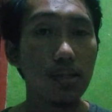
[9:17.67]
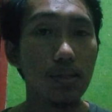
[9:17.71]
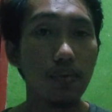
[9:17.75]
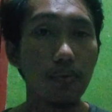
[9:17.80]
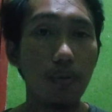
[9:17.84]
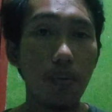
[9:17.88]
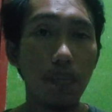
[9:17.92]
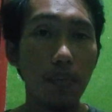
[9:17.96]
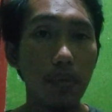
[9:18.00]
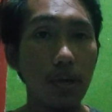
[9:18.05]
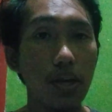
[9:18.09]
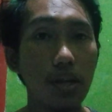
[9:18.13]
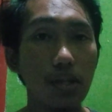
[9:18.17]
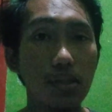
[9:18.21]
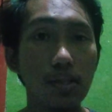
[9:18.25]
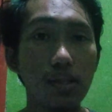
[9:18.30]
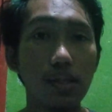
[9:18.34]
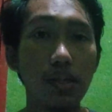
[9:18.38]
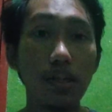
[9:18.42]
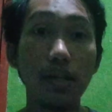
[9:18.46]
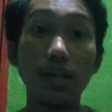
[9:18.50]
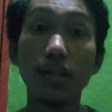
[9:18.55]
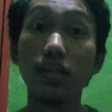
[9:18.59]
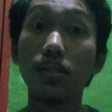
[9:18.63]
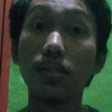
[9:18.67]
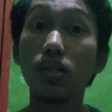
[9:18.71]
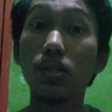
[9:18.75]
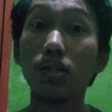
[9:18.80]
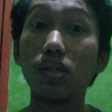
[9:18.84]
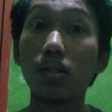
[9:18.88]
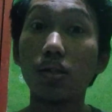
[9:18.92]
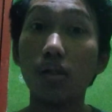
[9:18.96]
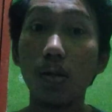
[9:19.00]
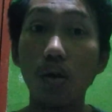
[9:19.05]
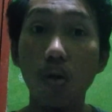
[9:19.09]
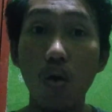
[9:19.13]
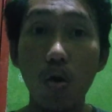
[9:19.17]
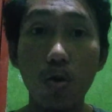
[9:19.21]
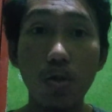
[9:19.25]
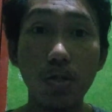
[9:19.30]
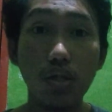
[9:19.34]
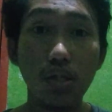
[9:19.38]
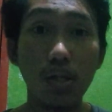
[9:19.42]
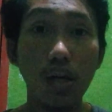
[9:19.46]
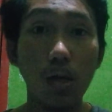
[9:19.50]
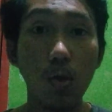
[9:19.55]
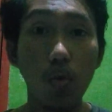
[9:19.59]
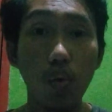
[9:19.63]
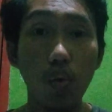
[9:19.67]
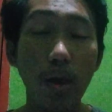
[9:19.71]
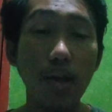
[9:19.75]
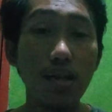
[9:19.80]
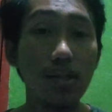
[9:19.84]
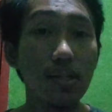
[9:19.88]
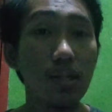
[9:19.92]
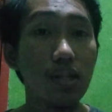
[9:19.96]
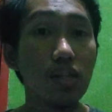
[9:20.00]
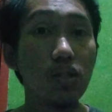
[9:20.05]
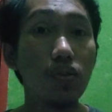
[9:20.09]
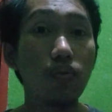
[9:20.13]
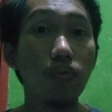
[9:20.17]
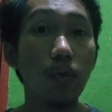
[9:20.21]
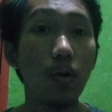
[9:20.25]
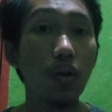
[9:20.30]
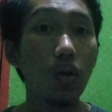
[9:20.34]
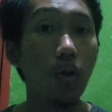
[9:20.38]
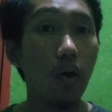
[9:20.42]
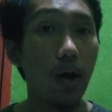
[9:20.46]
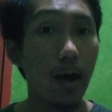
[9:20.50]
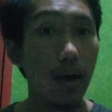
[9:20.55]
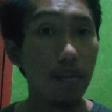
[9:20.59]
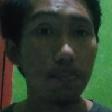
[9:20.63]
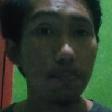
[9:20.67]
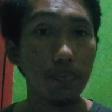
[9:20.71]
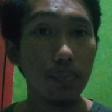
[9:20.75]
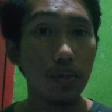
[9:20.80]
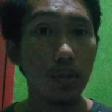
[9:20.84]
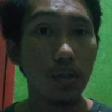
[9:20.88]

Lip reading: From this, the discourse sequence is follow-up,